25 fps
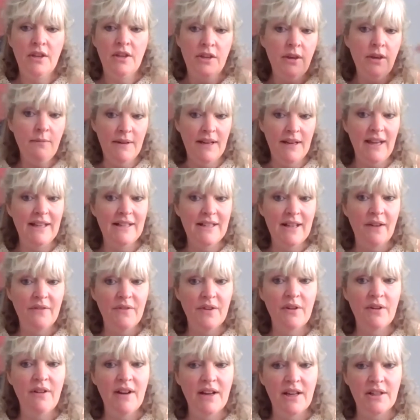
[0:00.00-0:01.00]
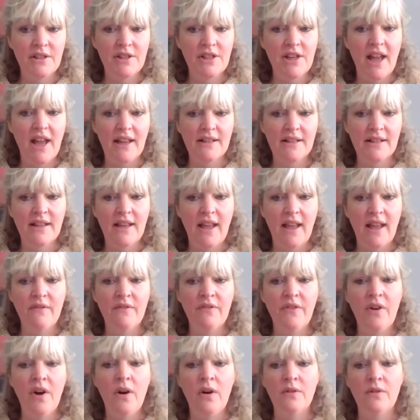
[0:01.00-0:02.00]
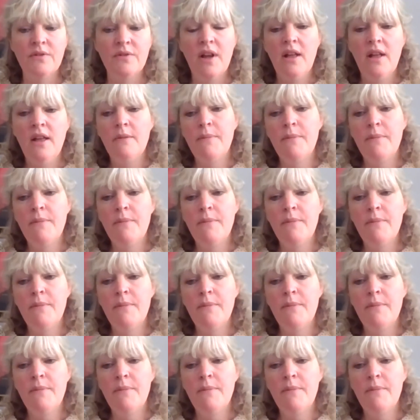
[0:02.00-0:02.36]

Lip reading: you will need to have a credit check to get involved.